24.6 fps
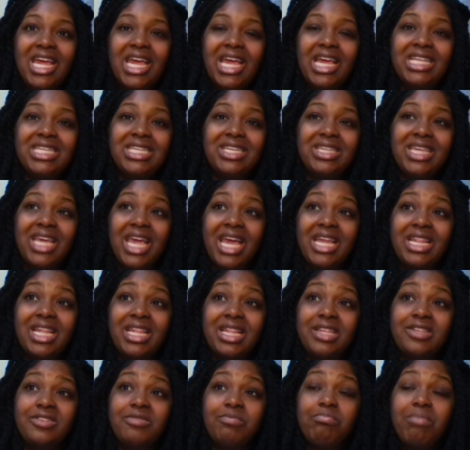until the end
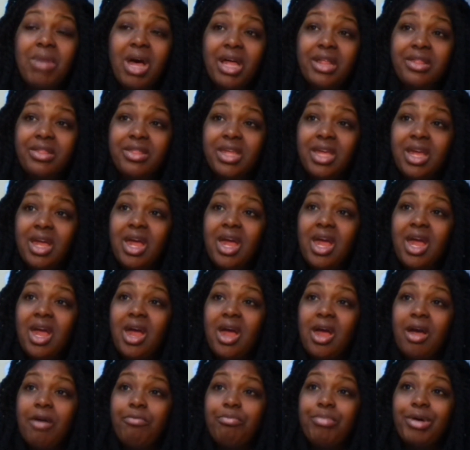of this month.
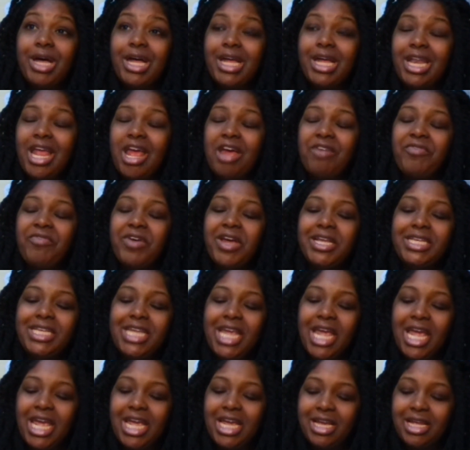But if I
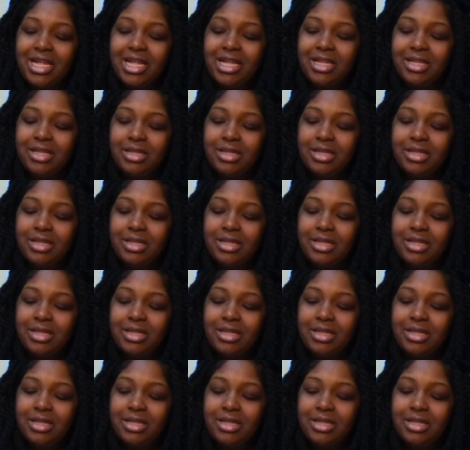take,